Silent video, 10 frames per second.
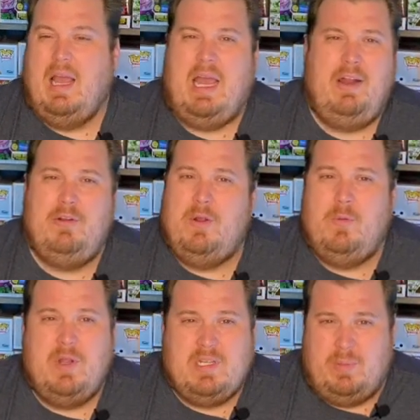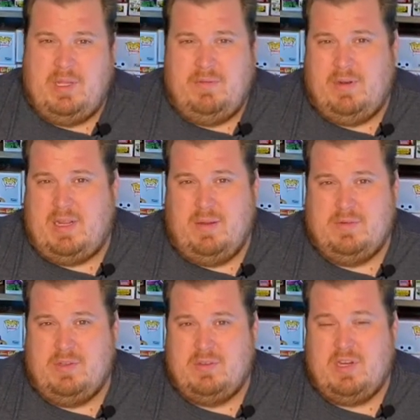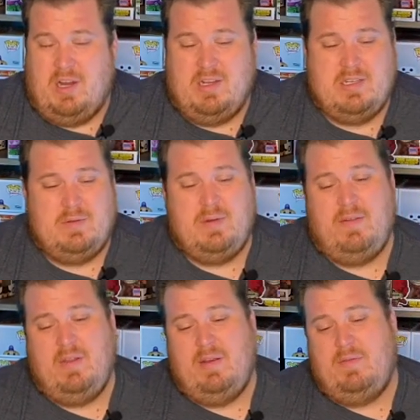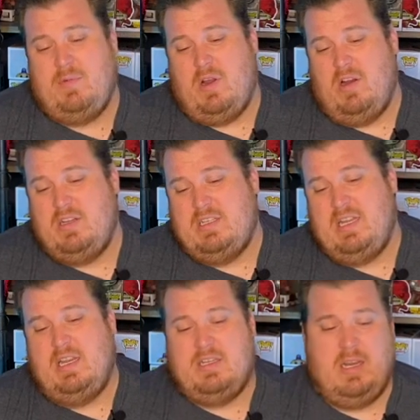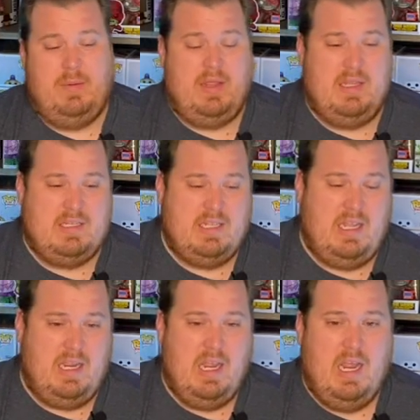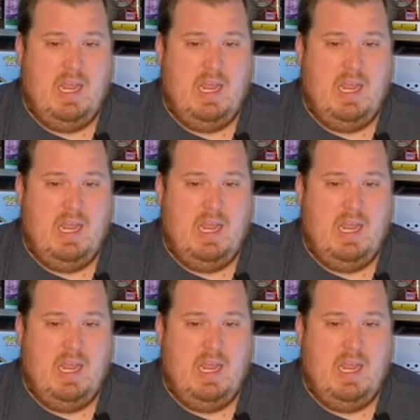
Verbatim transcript: I don't know what to believe when it comes to those cards because we have had cards that say it's going to be this thing.